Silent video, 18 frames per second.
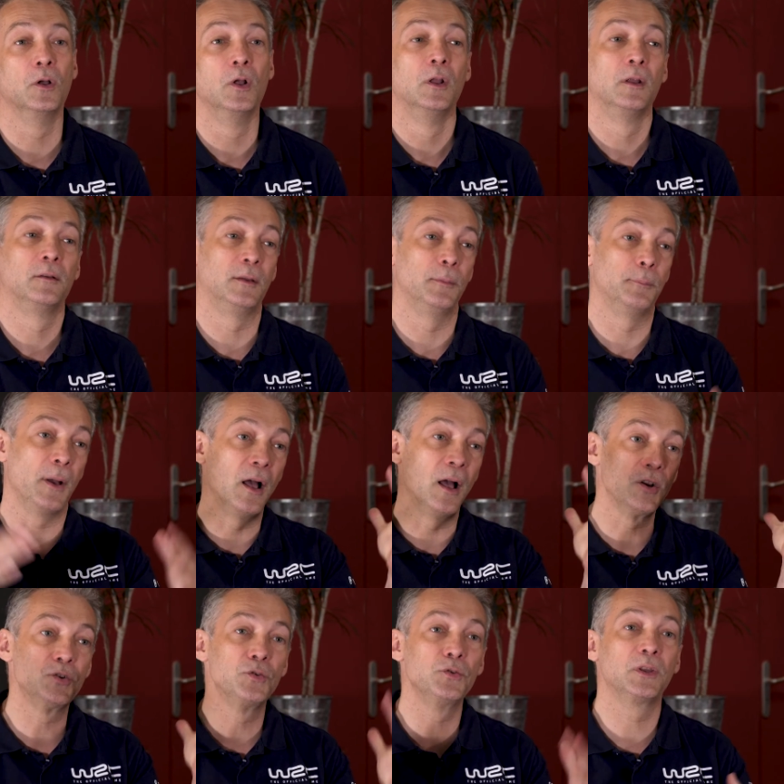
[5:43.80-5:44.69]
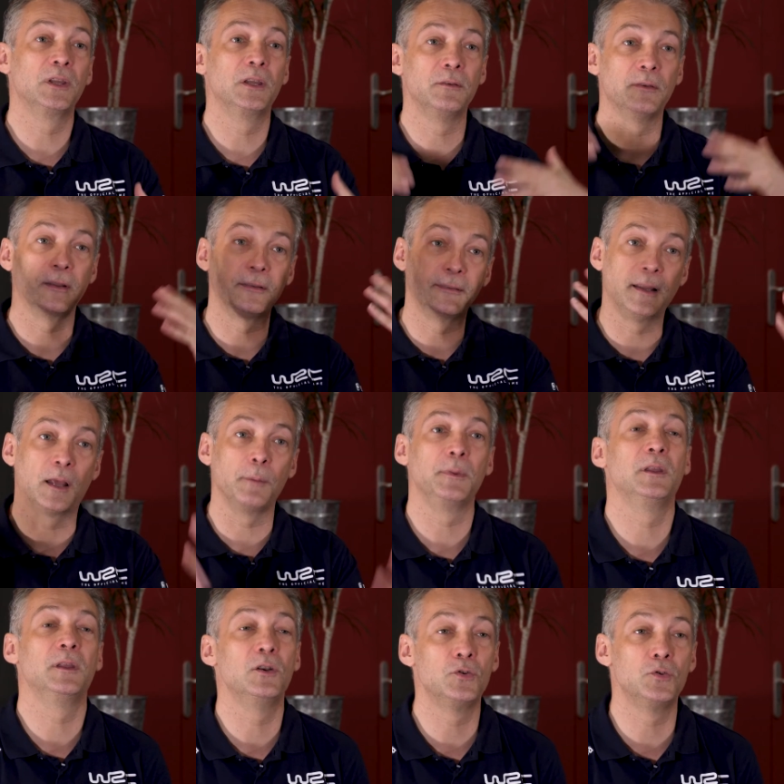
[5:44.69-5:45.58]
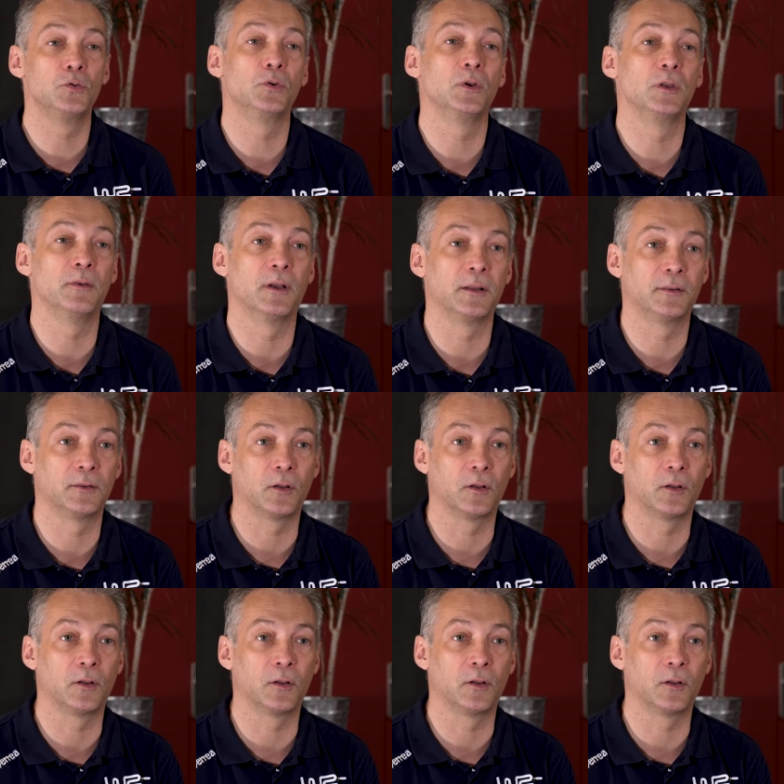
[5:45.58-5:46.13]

So it won't be a game that never receives